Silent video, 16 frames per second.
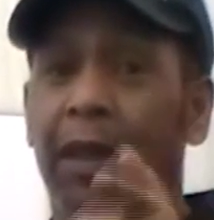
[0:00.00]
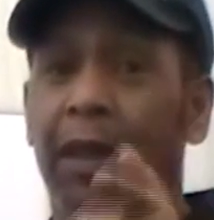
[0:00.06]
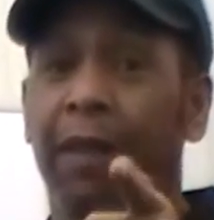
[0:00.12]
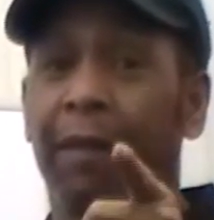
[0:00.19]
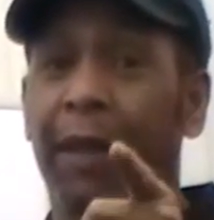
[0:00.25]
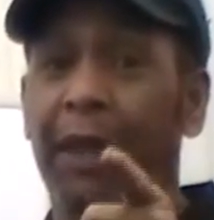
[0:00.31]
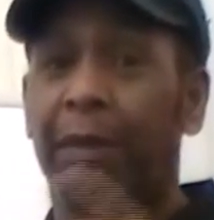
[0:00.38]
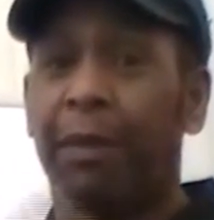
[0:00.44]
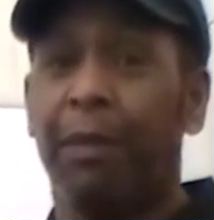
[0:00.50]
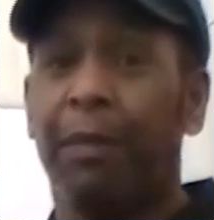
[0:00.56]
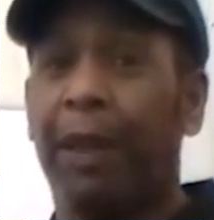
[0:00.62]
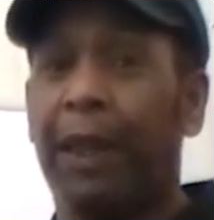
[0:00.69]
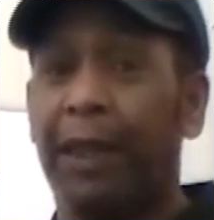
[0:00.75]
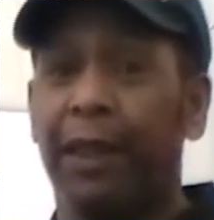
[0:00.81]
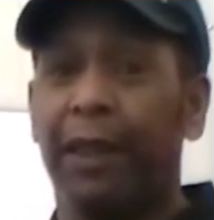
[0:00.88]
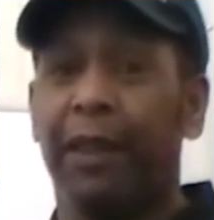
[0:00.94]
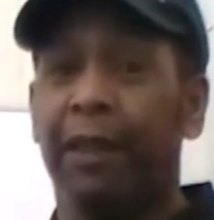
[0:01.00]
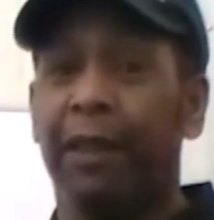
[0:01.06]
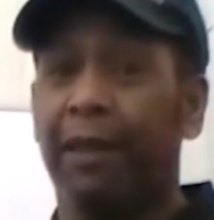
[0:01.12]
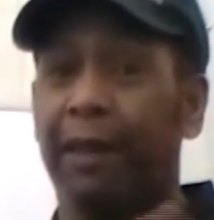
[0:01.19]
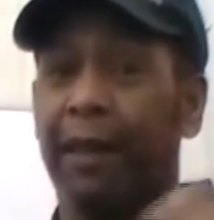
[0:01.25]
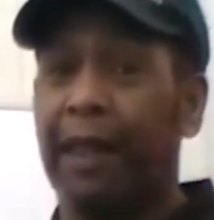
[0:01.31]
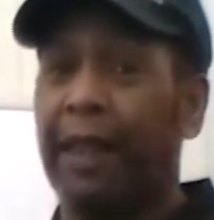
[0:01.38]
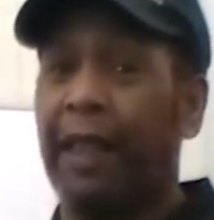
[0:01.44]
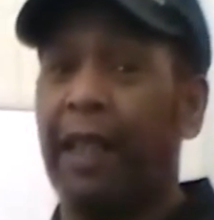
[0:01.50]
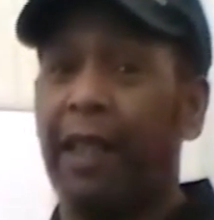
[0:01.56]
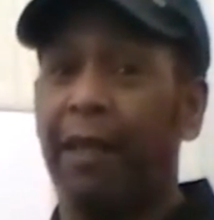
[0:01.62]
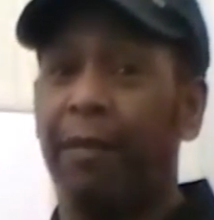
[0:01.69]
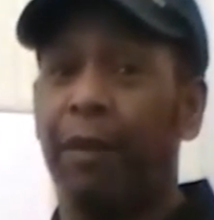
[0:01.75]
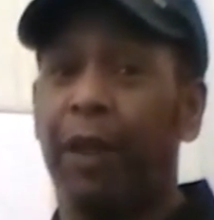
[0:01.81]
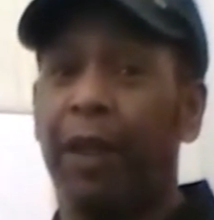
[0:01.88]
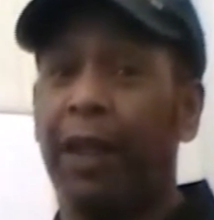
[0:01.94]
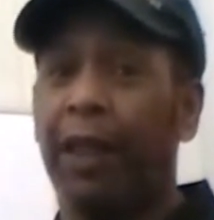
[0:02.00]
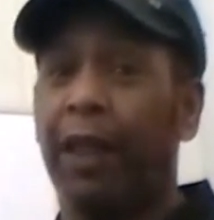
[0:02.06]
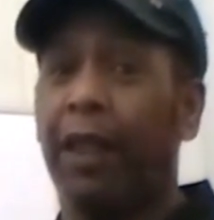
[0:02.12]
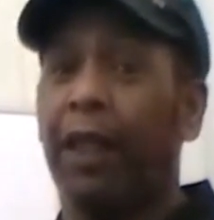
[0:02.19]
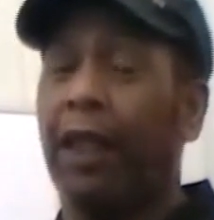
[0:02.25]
the Facebook page. And why?